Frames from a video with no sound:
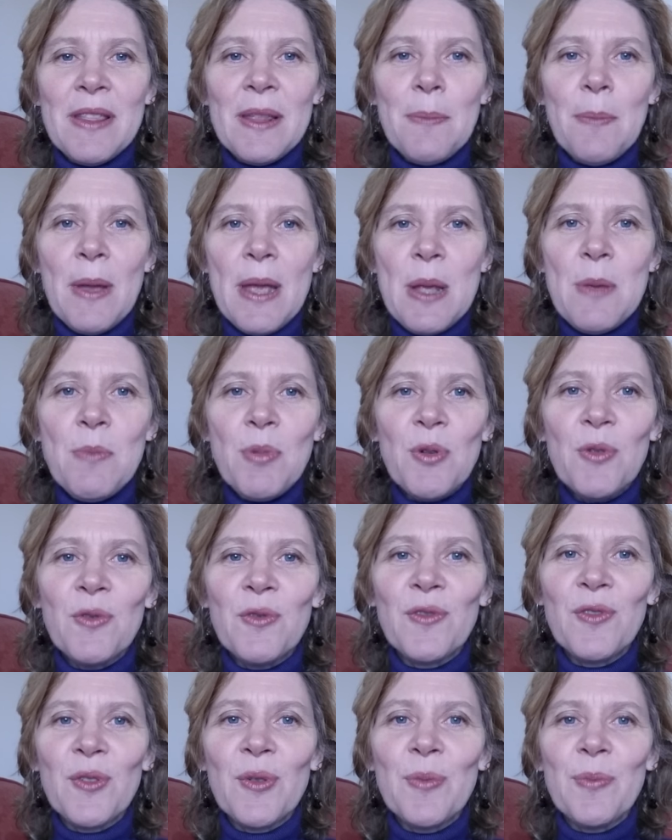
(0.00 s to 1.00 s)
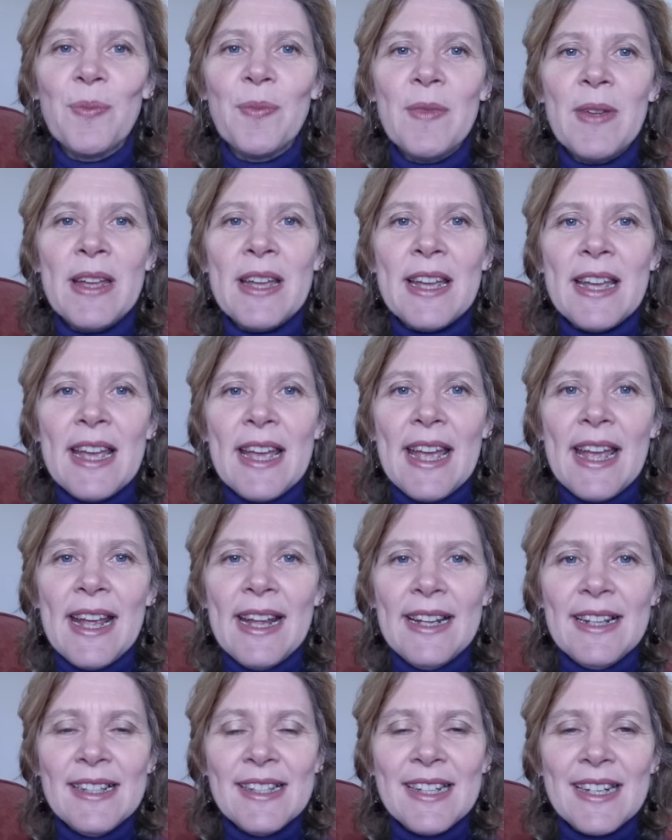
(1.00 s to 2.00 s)
but the people from
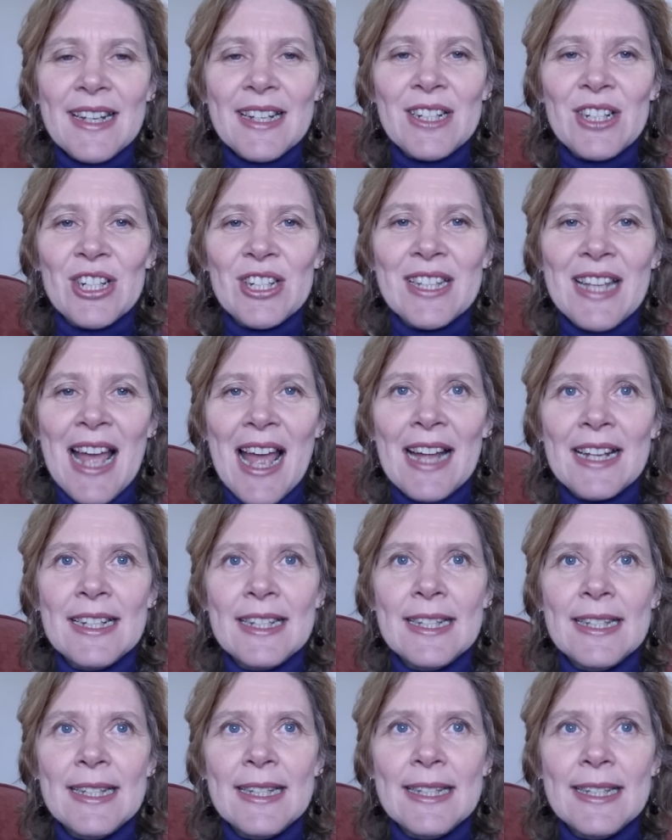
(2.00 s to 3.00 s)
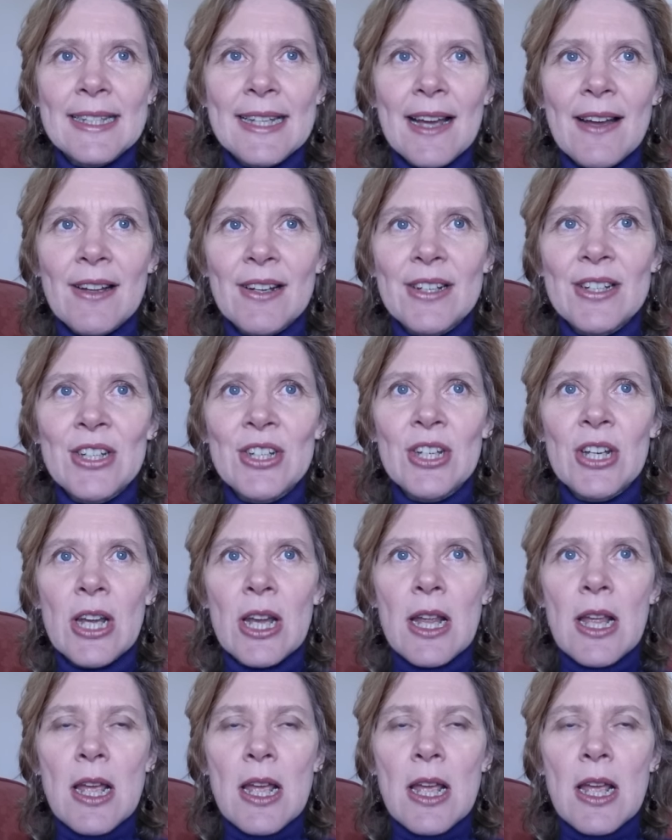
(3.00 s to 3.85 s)
India just had such